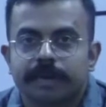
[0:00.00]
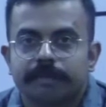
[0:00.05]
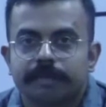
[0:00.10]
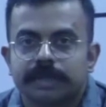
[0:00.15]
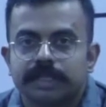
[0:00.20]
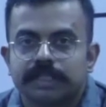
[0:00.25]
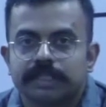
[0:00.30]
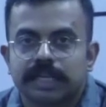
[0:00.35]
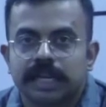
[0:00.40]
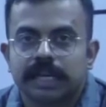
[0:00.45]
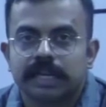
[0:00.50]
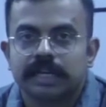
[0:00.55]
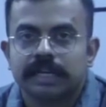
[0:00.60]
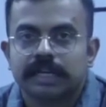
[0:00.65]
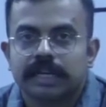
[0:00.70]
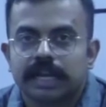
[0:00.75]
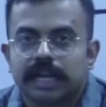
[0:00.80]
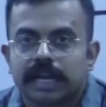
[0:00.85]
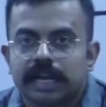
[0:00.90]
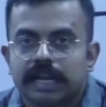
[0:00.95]
members are
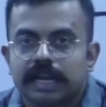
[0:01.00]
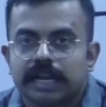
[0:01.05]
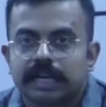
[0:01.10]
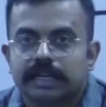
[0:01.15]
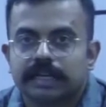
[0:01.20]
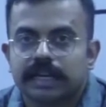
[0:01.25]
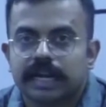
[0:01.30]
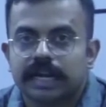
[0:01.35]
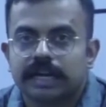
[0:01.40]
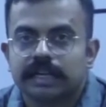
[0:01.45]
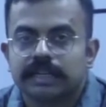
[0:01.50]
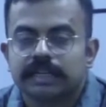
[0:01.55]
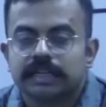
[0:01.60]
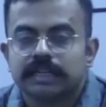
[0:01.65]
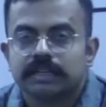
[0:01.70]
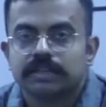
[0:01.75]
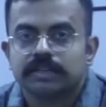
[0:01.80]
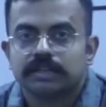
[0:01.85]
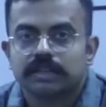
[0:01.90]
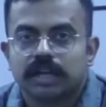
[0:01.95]
elected
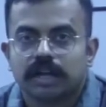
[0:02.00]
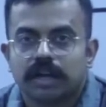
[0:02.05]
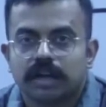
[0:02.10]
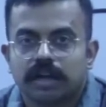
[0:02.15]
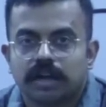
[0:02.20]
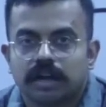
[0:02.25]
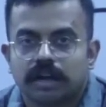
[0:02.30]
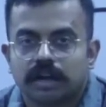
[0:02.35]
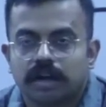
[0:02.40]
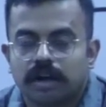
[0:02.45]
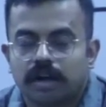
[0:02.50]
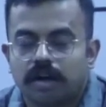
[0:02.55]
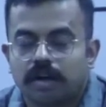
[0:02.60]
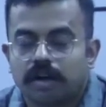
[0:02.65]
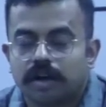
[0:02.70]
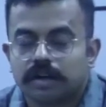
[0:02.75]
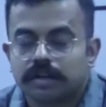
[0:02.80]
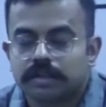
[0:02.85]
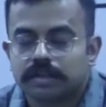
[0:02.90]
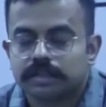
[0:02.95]

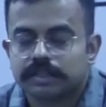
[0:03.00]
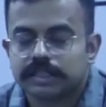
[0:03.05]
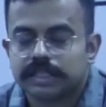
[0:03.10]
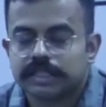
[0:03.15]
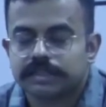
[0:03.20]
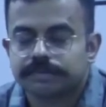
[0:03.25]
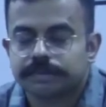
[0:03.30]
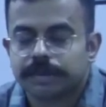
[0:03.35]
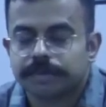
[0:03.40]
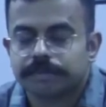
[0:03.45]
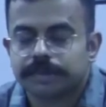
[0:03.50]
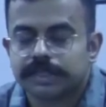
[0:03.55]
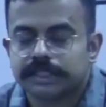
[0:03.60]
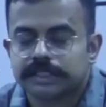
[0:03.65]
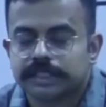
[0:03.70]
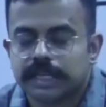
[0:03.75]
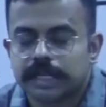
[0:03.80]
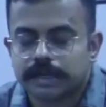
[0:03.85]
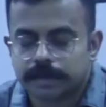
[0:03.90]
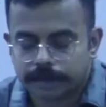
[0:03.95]
or these
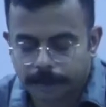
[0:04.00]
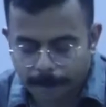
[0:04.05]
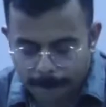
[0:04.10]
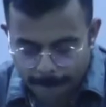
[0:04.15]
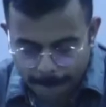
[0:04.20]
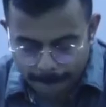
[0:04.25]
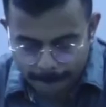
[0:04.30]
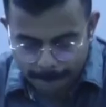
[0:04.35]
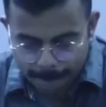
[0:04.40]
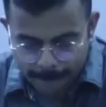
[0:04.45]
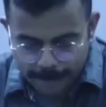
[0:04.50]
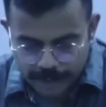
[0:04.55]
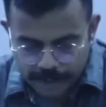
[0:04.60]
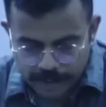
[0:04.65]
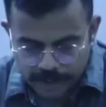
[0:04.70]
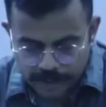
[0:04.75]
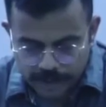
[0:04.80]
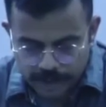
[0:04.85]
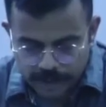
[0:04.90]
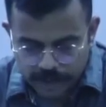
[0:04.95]
members are
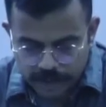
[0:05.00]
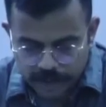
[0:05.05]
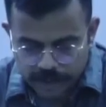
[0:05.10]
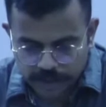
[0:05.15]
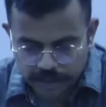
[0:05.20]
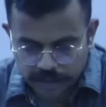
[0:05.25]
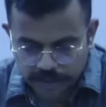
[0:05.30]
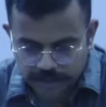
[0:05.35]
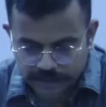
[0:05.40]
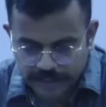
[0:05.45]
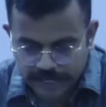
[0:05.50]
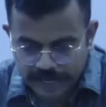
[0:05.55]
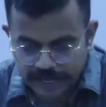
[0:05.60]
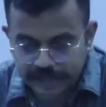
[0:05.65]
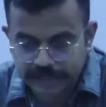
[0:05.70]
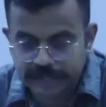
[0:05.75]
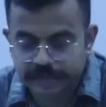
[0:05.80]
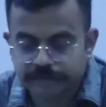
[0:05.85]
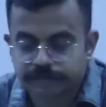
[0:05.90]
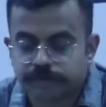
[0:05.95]

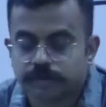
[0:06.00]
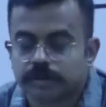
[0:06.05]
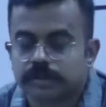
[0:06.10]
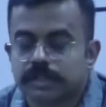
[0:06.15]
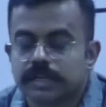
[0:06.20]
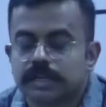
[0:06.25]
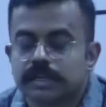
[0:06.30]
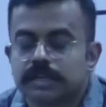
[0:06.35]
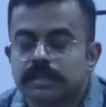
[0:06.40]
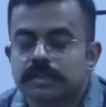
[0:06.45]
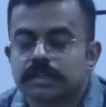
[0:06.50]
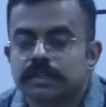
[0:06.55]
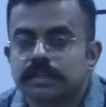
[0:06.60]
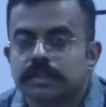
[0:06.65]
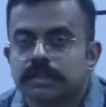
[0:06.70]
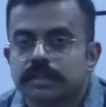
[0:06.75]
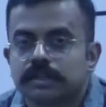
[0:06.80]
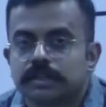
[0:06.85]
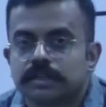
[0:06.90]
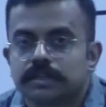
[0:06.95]
selected for the
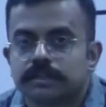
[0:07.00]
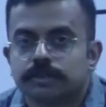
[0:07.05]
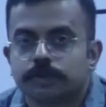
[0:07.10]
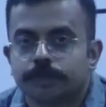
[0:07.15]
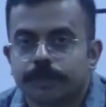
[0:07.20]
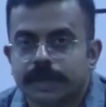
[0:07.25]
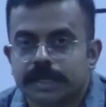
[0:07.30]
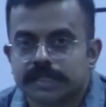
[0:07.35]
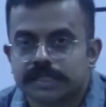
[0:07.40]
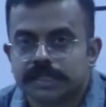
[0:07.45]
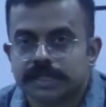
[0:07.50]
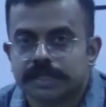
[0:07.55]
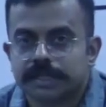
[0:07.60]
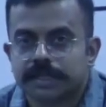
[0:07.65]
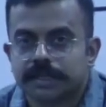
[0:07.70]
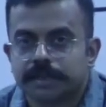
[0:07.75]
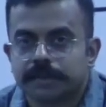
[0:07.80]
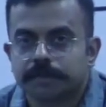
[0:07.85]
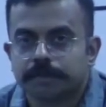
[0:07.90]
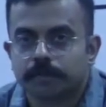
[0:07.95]

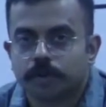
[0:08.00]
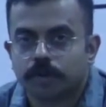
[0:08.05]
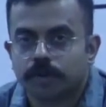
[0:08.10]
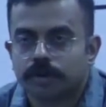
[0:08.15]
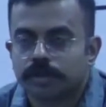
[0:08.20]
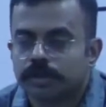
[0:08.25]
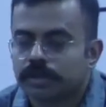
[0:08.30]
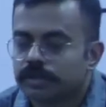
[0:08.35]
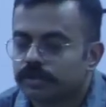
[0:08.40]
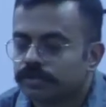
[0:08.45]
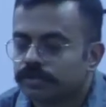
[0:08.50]
UPSC board.